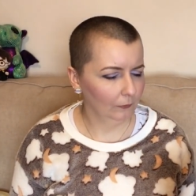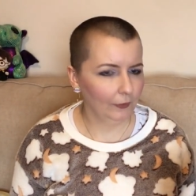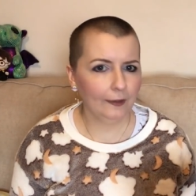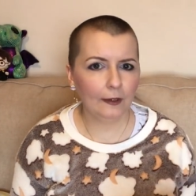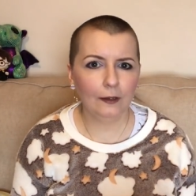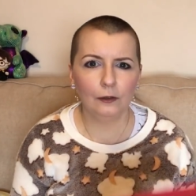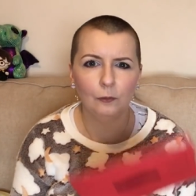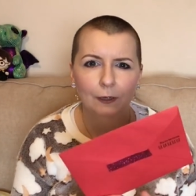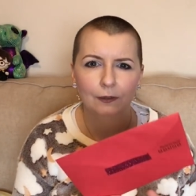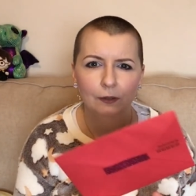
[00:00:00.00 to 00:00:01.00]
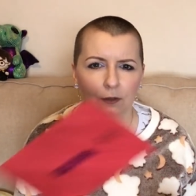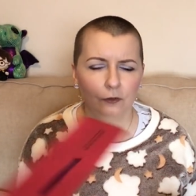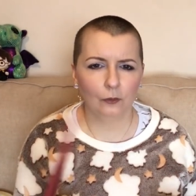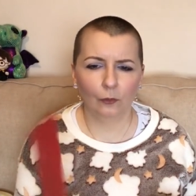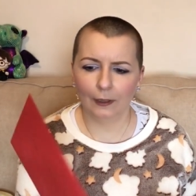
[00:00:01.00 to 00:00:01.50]
It says Anne and Louise,
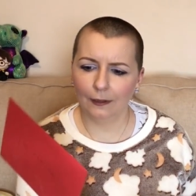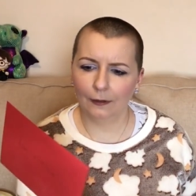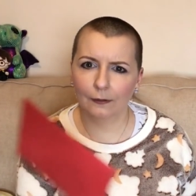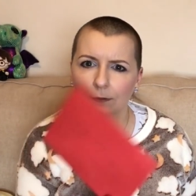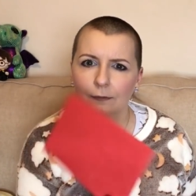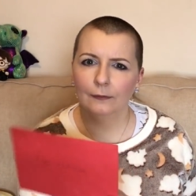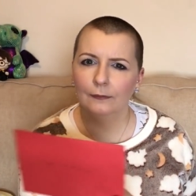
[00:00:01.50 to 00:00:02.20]
so I'll